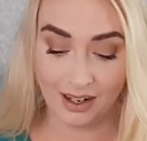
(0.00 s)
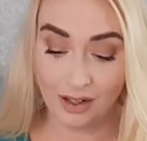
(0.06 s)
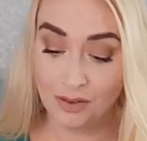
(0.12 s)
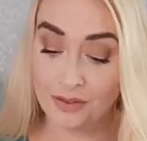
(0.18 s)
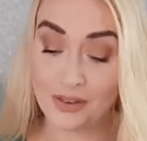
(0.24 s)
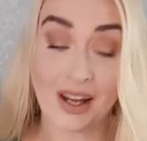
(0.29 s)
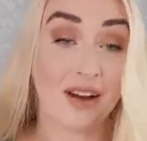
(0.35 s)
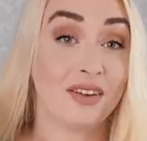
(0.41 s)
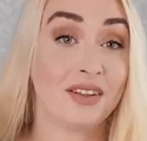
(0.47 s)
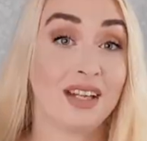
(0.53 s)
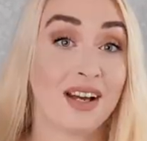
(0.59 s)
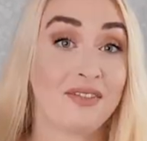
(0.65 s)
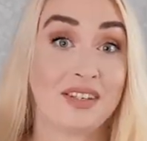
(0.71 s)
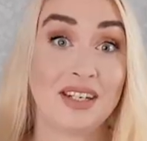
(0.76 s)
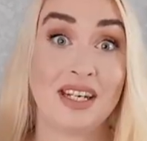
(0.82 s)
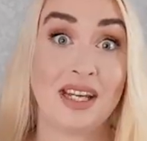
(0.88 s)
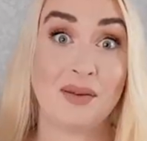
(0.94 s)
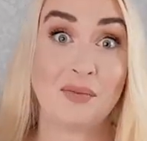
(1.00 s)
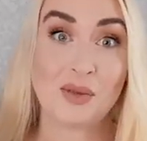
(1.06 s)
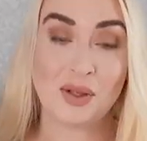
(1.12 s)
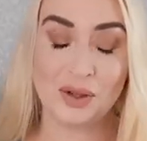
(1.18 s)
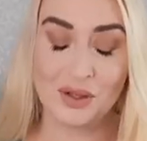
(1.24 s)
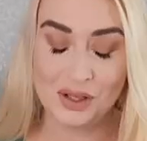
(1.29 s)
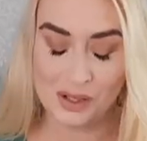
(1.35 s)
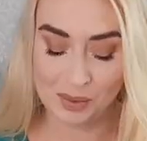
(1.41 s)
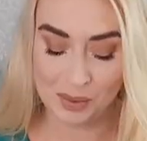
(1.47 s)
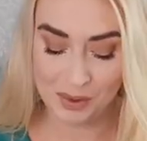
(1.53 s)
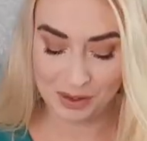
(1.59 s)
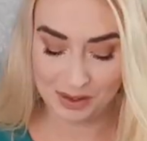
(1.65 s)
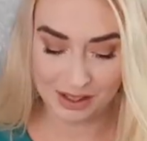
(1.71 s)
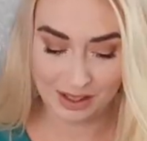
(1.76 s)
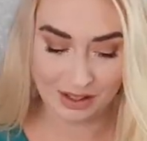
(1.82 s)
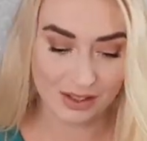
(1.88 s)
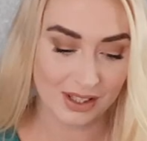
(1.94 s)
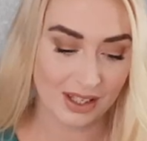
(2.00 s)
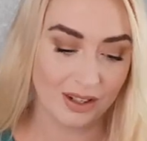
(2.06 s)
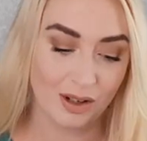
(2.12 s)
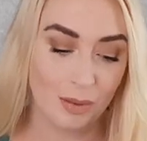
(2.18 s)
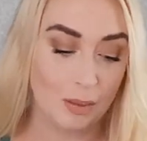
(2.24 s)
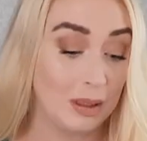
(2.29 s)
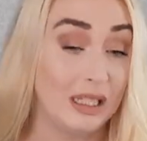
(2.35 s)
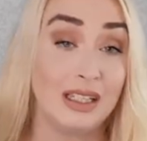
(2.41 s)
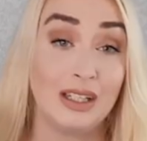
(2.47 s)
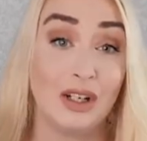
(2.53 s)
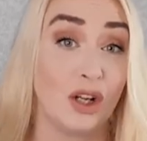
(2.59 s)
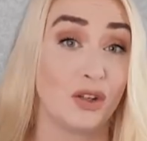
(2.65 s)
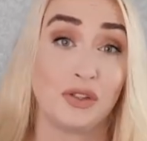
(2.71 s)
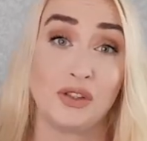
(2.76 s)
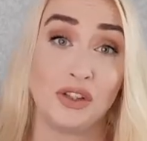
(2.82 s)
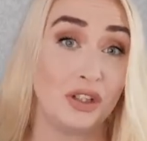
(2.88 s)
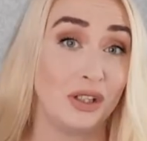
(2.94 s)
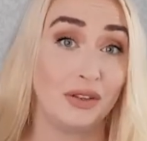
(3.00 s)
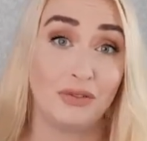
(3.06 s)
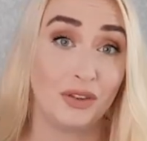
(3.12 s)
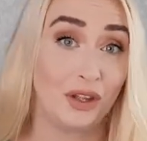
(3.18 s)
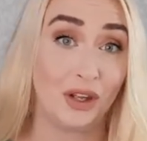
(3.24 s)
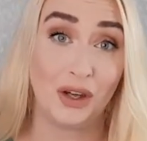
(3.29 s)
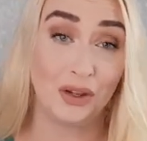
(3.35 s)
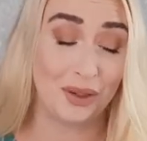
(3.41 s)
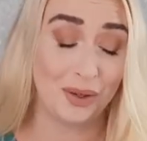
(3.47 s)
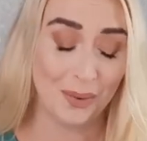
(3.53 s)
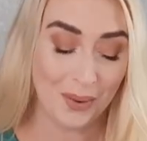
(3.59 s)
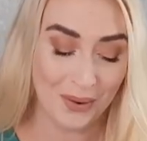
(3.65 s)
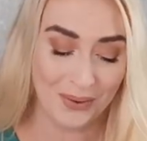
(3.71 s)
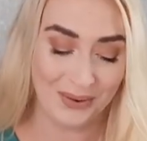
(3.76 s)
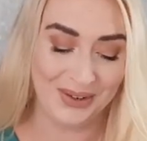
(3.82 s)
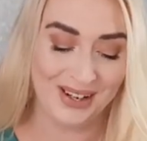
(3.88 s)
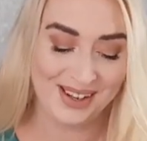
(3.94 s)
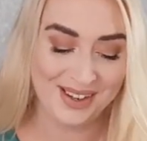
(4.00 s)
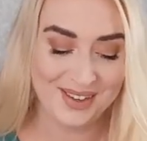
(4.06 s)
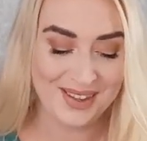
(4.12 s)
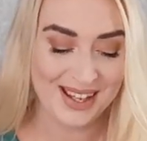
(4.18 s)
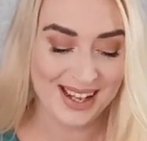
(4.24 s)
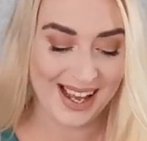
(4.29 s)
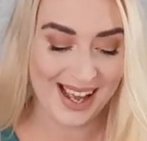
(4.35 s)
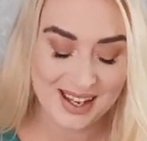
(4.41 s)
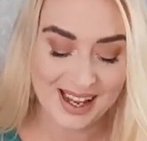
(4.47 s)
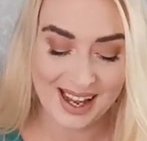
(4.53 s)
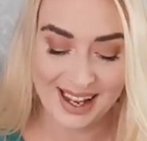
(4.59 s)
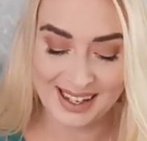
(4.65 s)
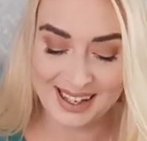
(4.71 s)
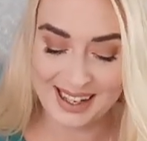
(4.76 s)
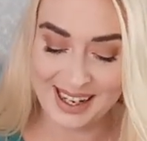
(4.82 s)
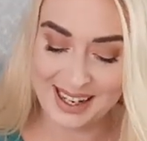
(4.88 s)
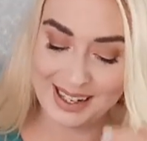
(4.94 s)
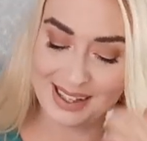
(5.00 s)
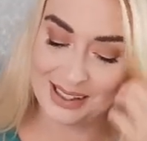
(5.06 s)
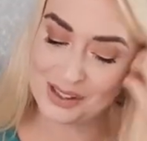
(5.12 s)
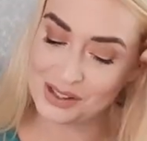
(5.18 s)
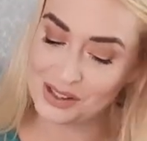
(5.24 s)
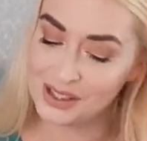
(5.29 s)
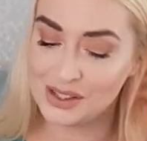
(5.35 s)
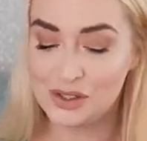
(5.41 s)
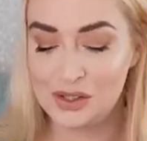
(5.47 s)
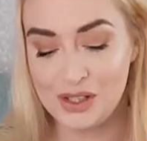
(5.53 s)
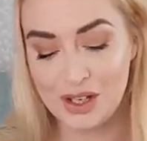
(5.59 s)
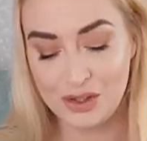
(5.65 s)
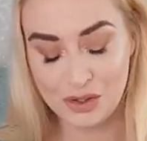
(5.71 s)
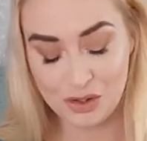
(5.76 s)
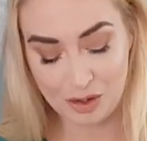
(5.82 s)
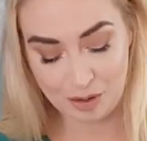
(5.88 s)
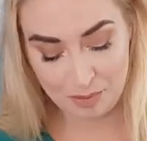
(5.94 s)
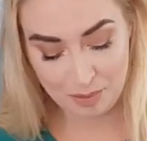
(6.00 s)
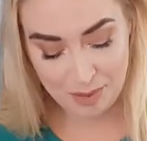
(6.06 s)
love how they have the names on this one because I completely lost the sheet for the other one. And again, I'll just insert some